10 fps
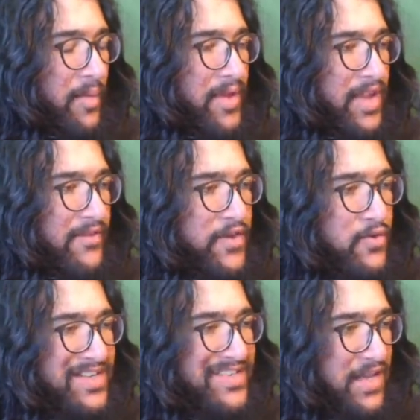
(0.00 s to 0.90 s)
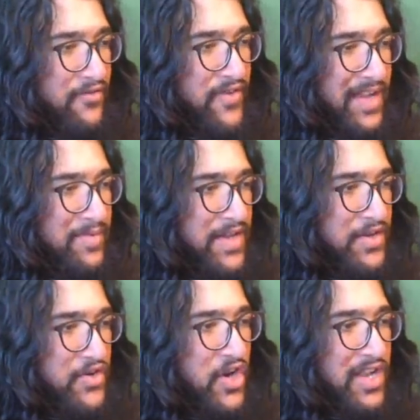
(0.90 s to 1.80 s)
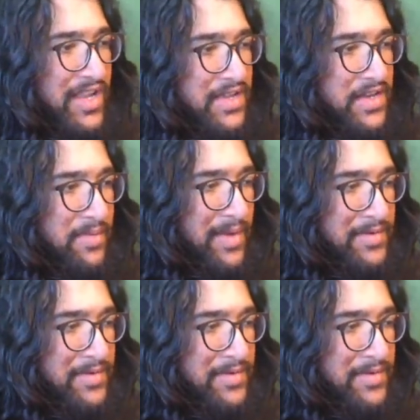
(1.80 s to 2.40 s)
If you are self-enabling, you're not likely to be